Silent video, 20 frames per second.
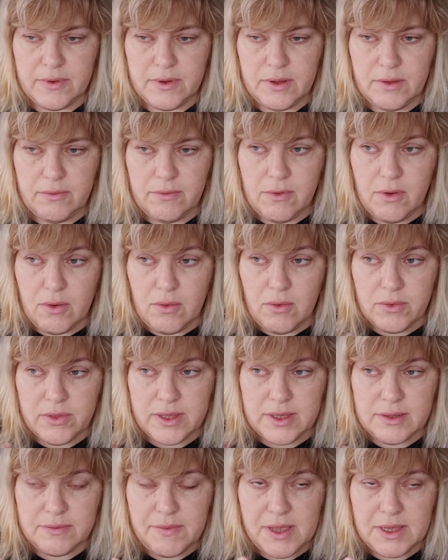You've got all
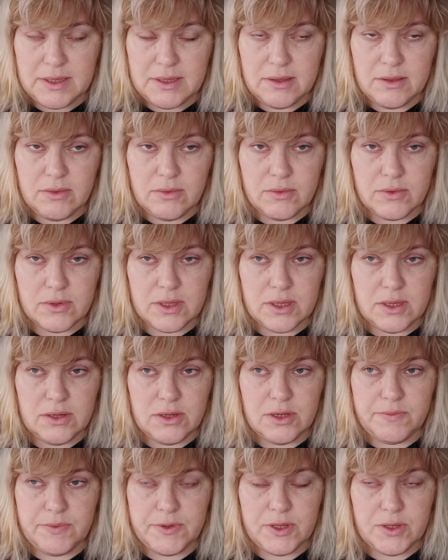these amazing thoughts that you
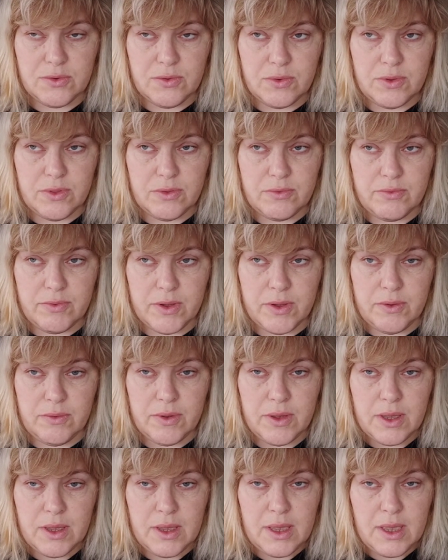should be sorting through
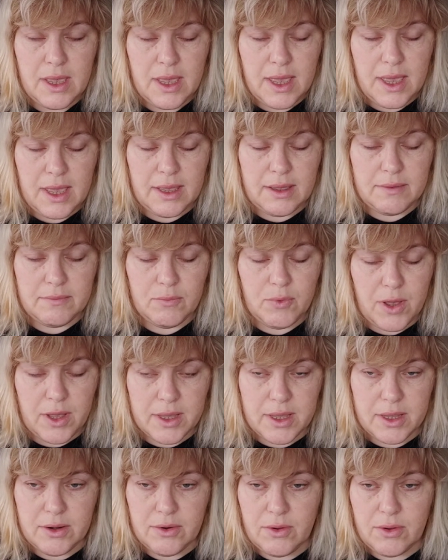and
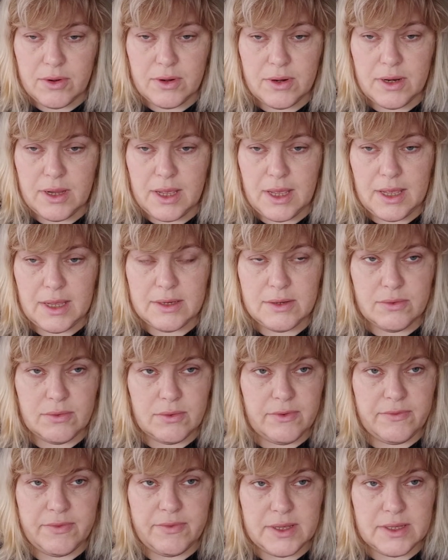working on and all
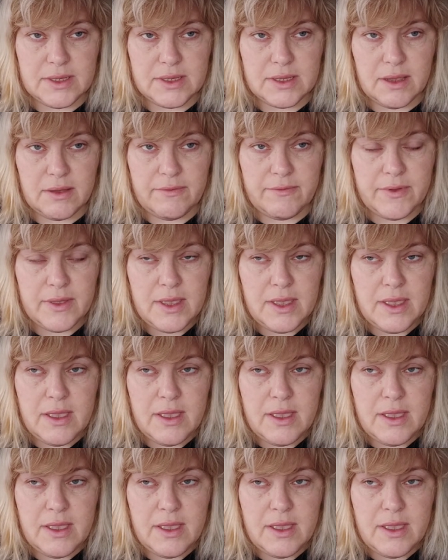of this stuff.